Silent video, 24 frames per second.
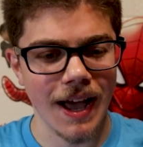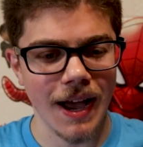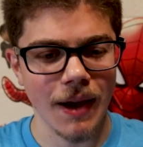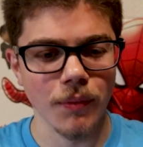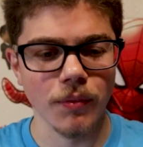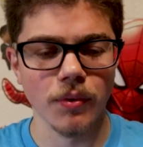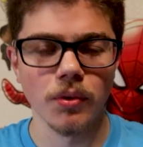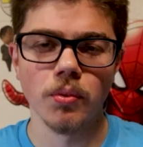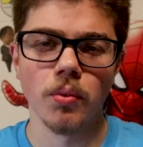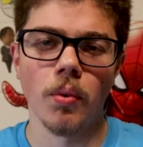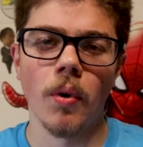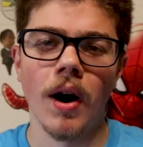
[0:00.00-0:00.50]
I
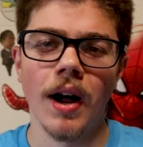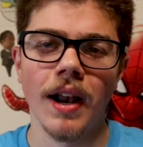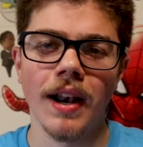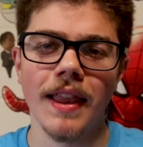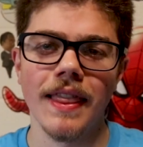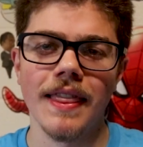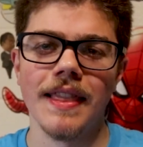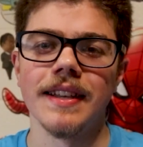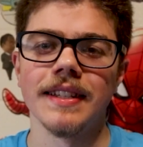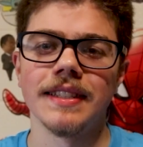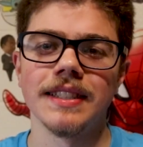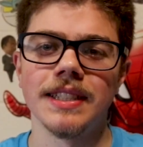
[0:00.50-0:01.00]
would
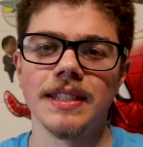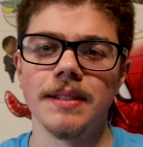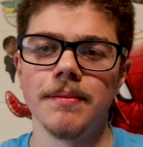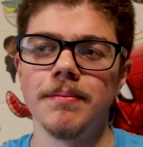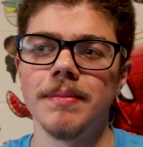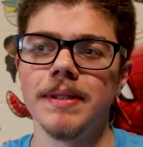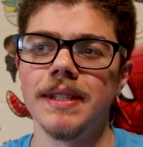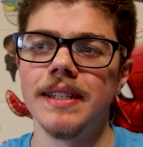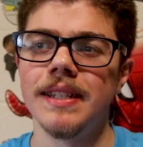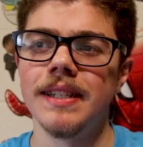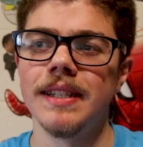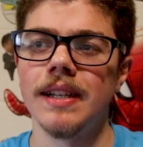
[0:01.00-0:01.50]
want this to
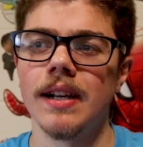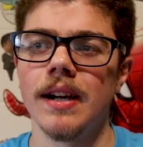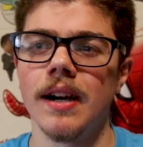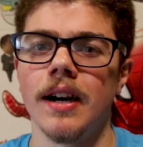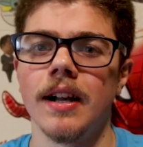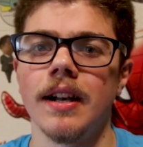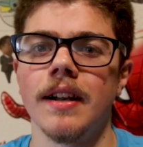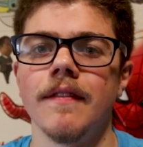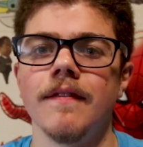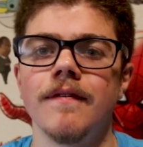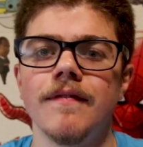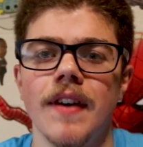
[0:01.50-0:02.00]
be
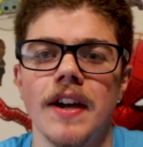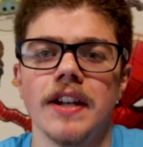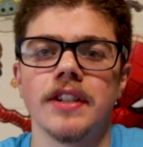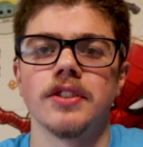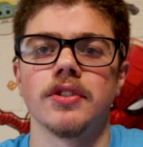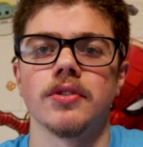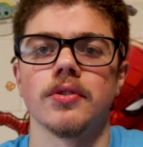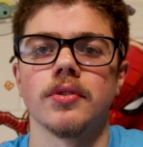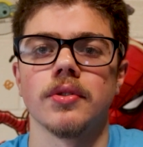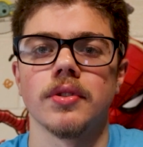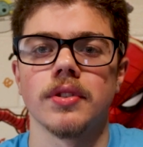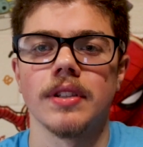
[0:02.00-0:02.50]
an
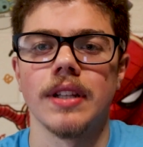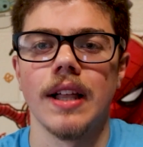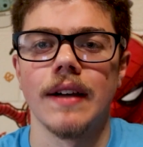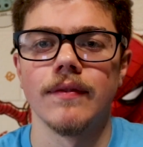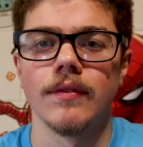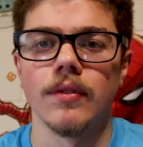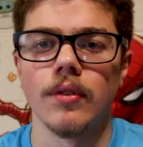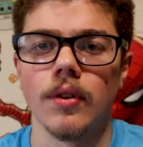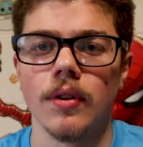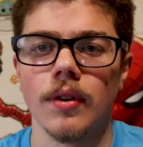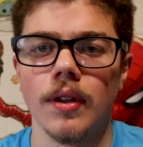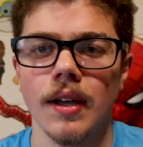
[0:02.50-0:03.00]
Avengers
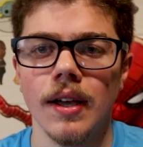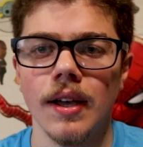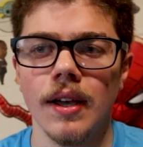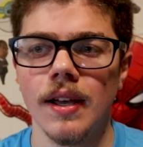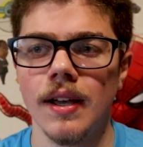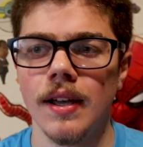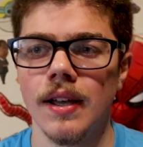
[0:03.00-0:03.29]
level